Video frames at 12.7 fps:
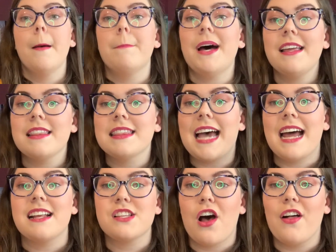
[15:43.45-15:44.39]
But
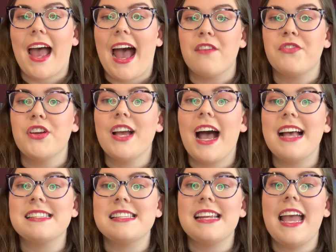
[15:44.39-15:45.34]
that is all I have for you
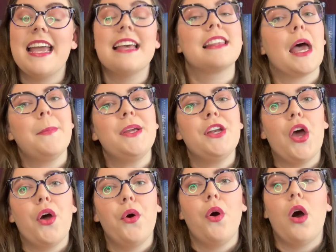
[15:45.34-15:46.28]
guys today. Let me
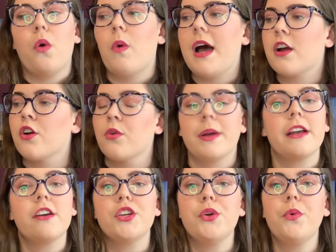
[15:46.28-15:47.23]
know what
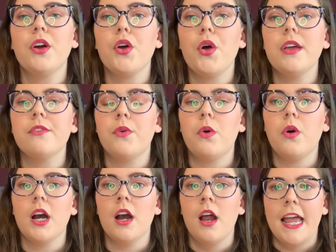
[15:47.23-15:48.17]
career you are going
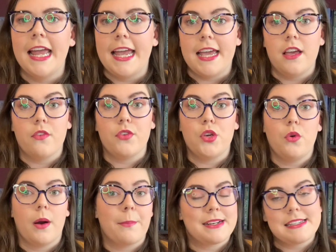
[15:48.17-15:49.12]
for. If you
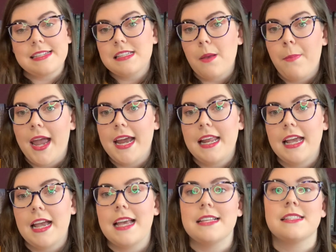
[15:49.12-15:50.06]
are
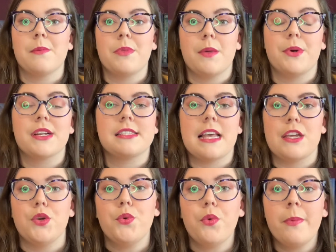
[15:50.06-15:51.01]
participating in some of the books that
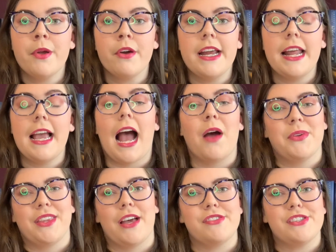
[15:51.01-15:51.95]
you will be reading, I
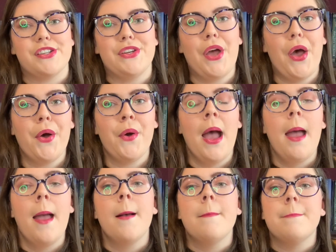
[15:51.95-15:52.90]
would love to know.
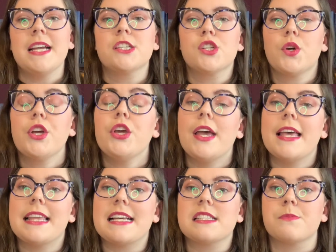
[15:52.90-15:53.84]
Make sure you
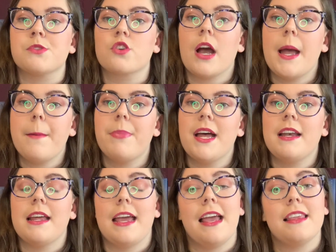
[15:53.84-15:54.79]
hit that subscribe button
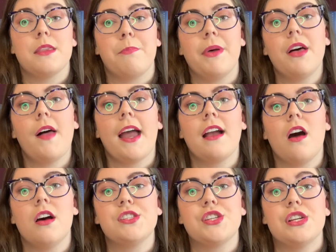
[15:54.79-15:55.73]
and hit the bell
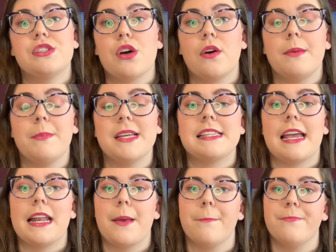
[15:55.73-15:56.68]
icon so you don't miss
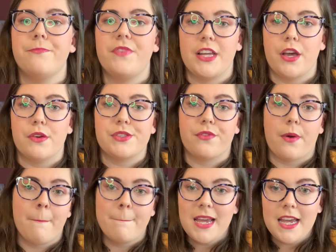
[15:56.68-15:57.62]
any videos
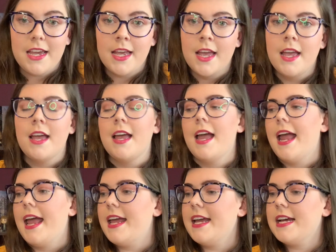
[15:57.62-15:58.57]
from me.
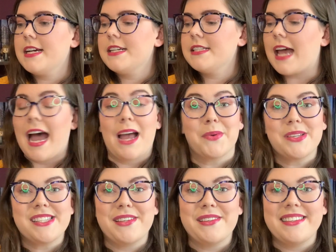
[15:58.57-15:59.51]
And I will
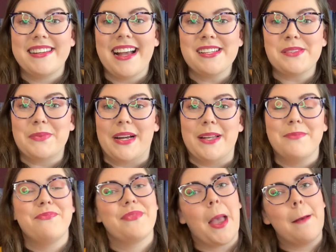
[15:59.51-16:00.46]
see you in the next one.
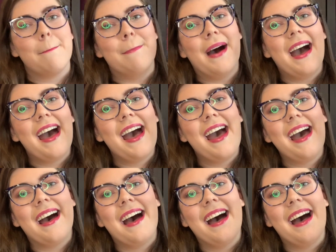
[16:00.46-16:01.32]
Bye!